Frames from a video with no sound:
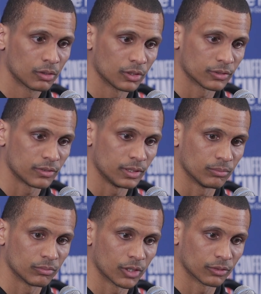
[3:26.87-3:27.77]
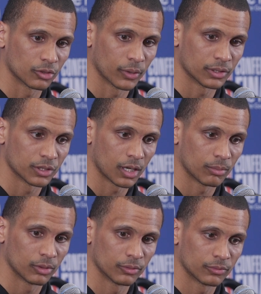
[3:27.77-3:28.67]
this team does a great
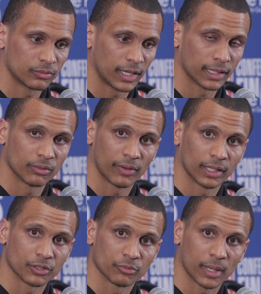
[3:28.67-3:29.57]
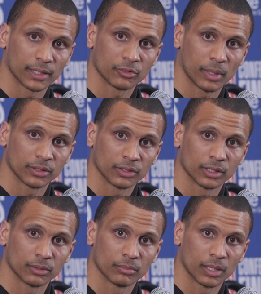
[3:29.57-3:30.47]
job of taking advantage of bad
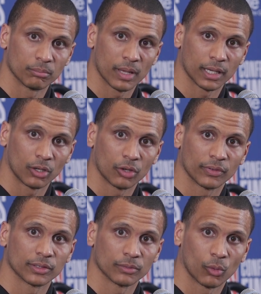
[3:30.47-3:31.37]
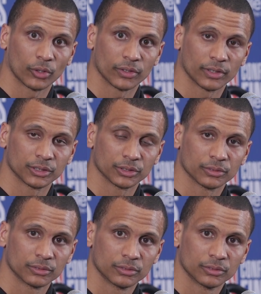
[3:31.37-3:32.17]
spacing and bad offensive organization.